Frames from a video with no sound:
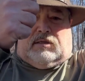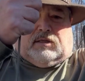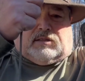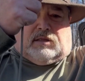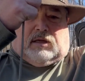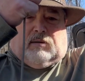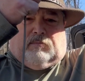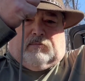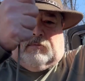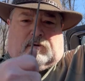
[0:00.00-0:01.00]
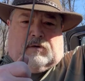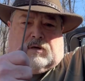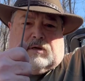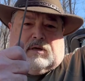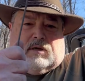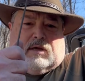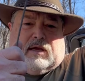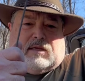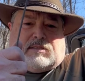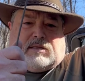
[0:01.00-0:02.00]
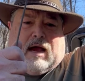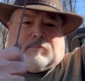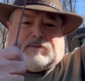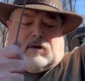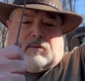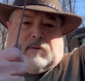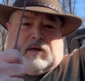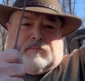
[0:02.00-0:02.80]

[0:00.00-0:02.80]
slip, it stops on me.